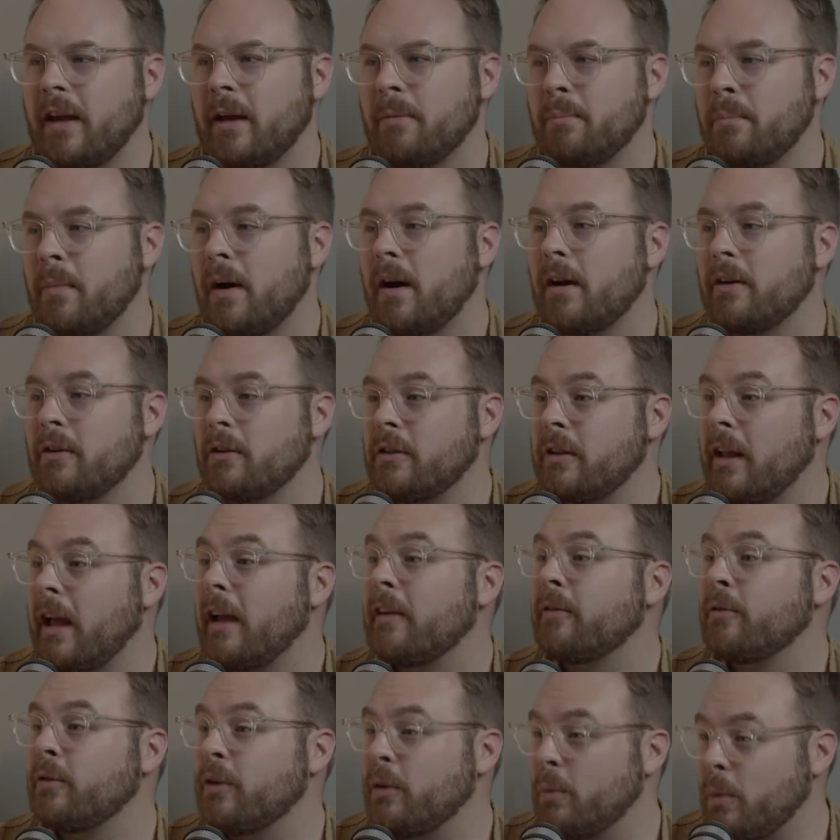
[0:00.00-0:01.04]
that model
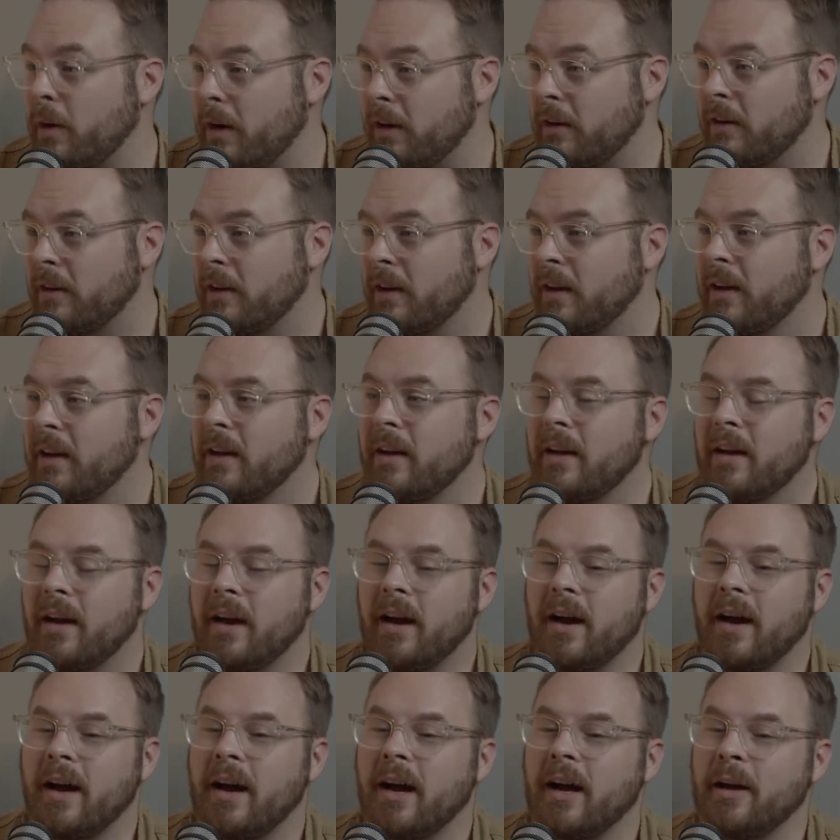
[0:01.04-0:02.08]
everywhere. Hmm.
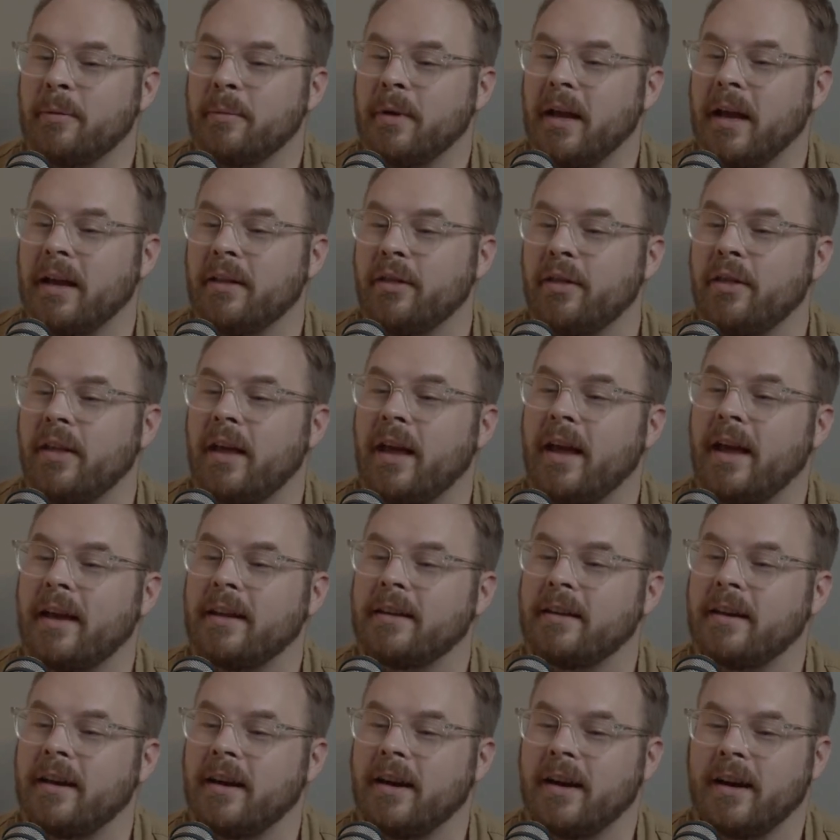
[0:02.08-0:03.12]
Um, and
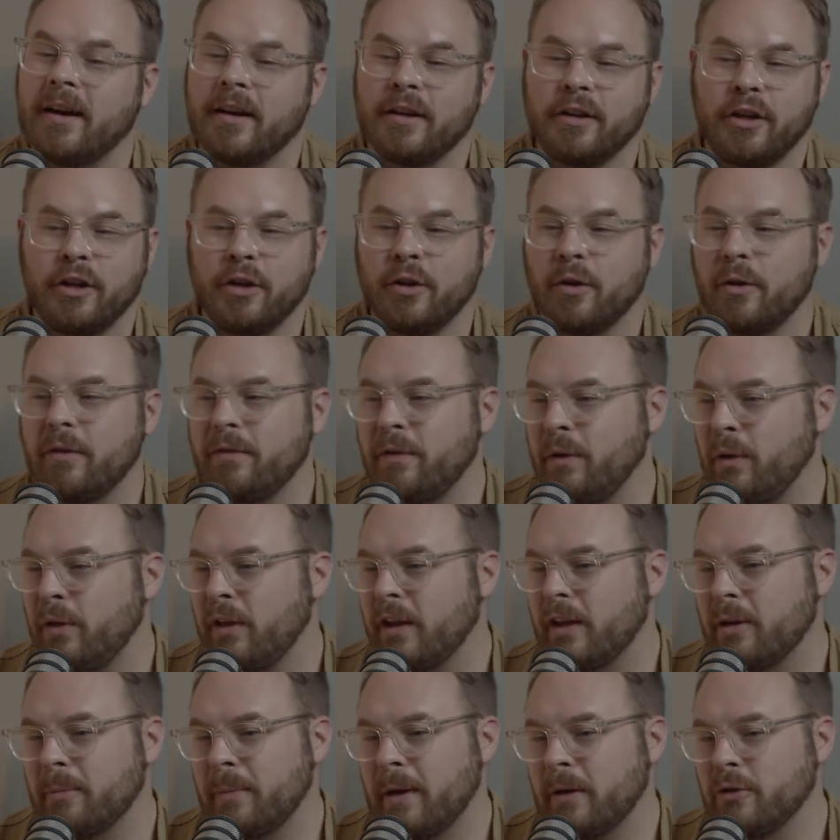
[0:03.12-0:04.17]
then, uh, you know, if you
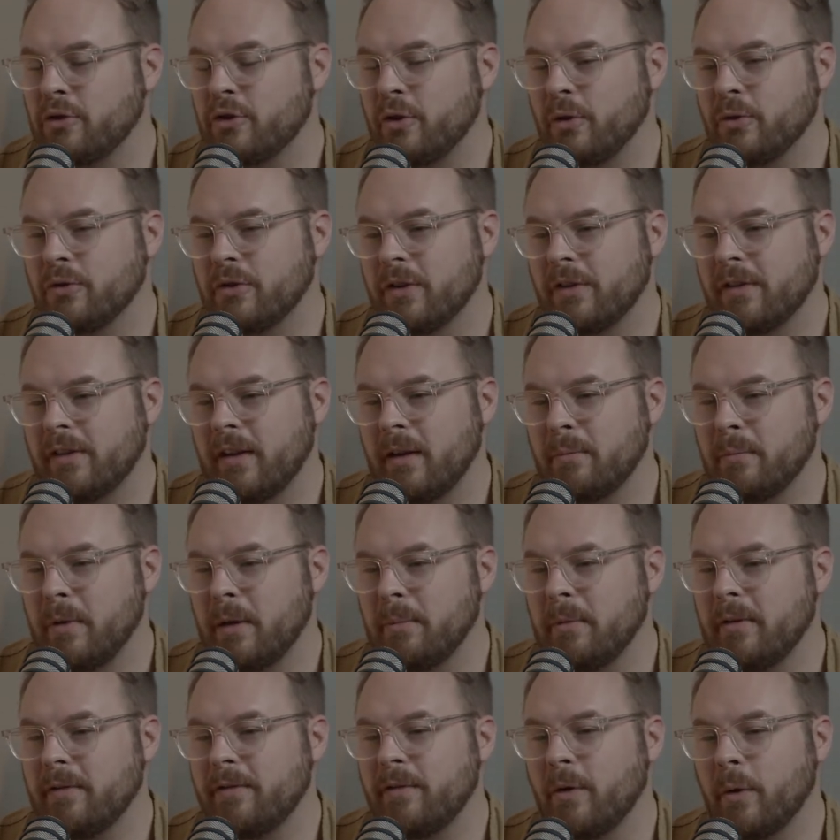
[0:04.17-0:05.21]
think about churches that
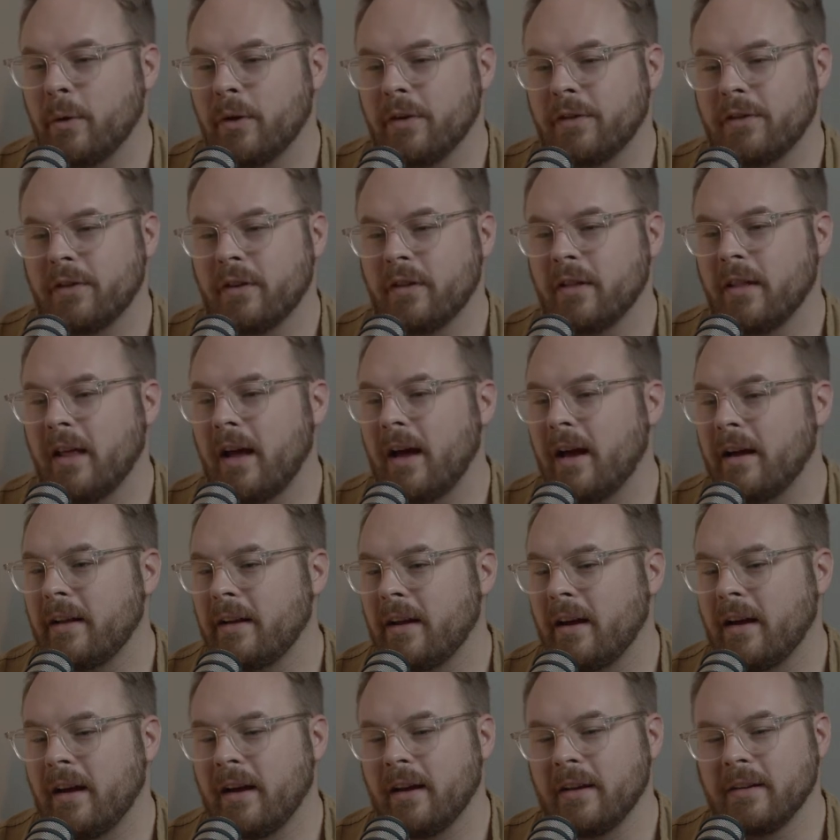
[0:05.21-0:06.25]
maybe focus a lot
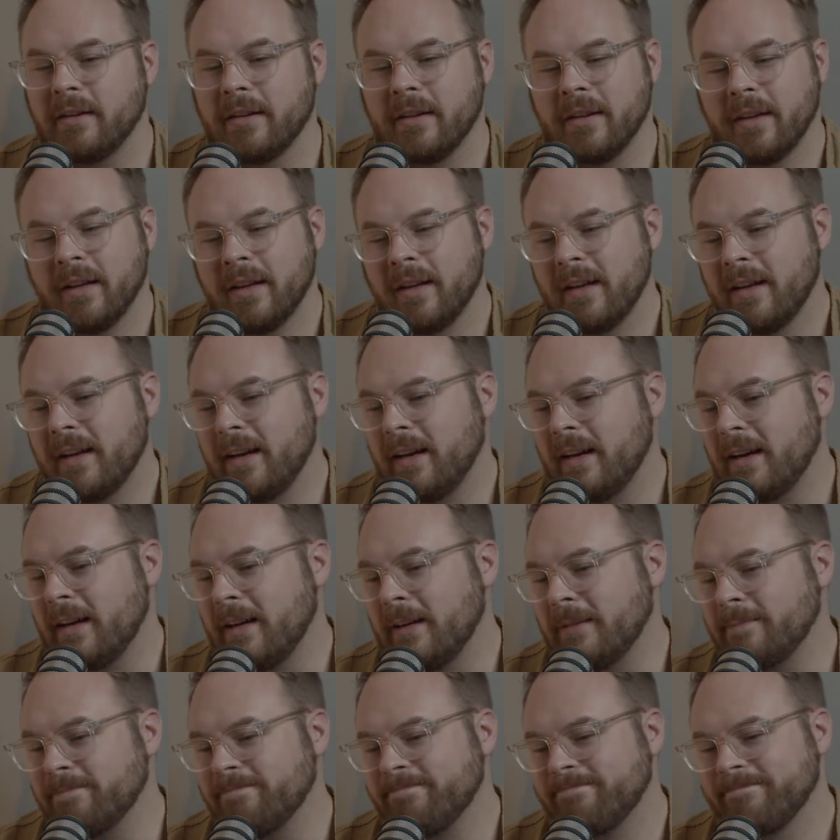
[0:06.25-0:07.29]
on
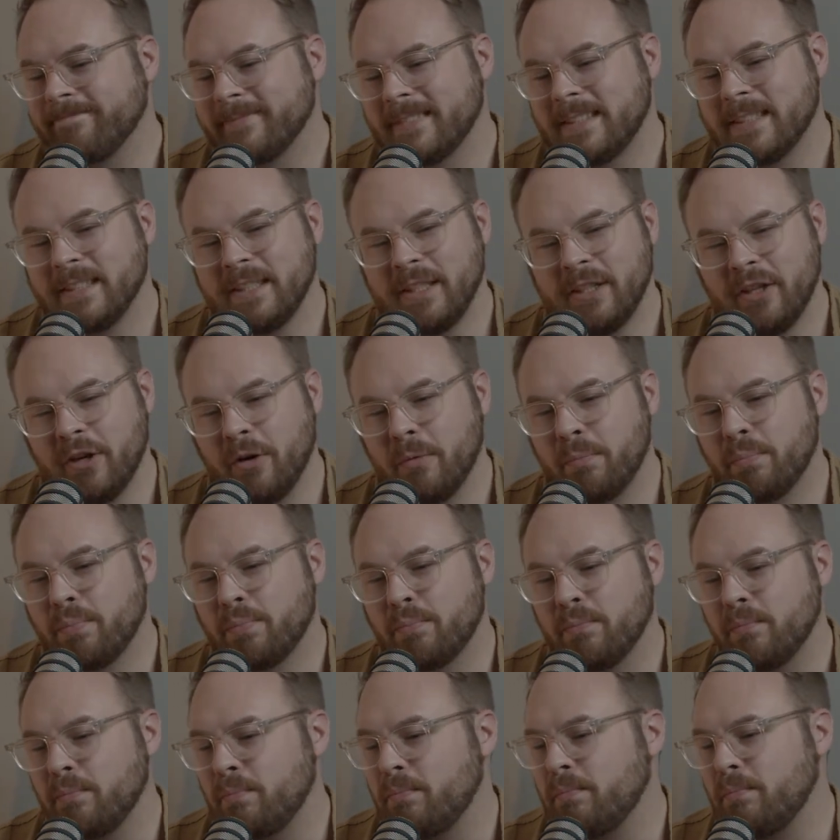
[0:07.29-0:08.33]
um, you know,
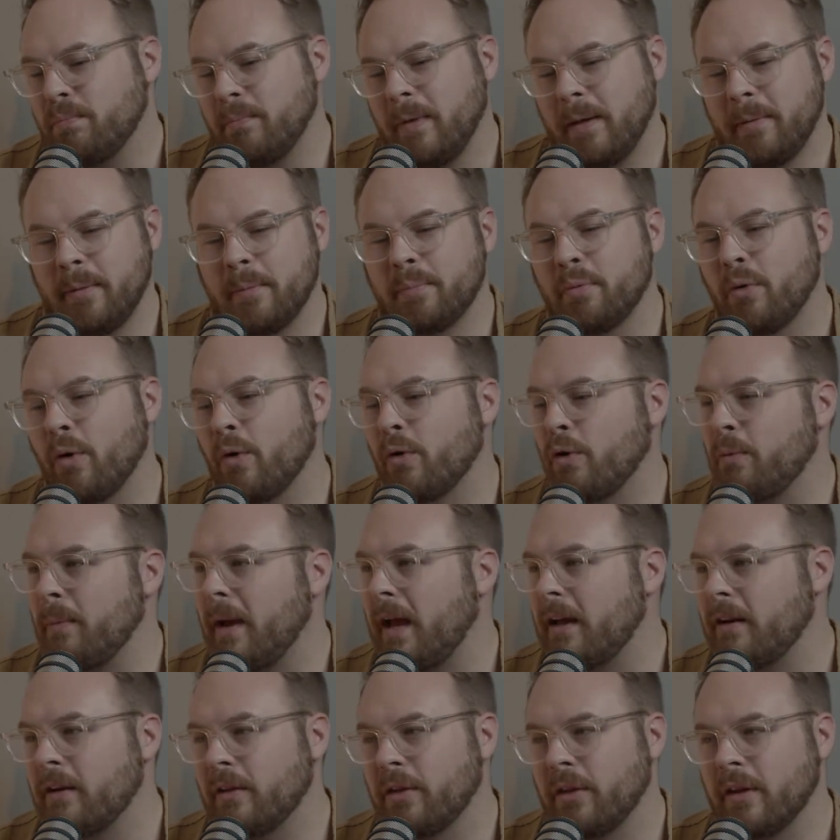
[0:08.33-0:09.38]
maybe
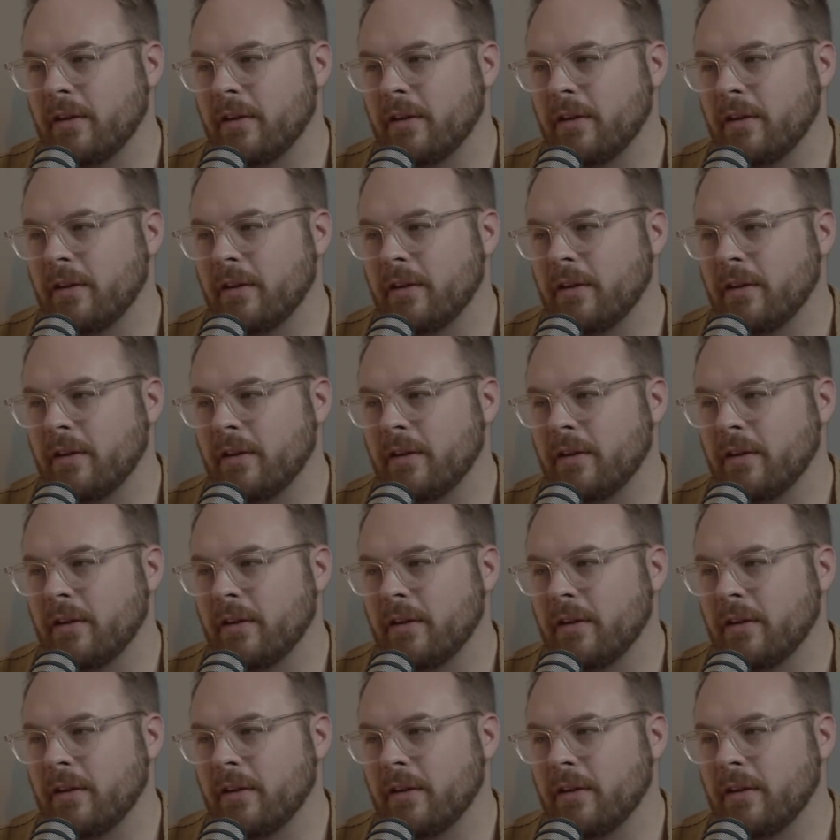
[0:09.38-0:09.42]
programmatic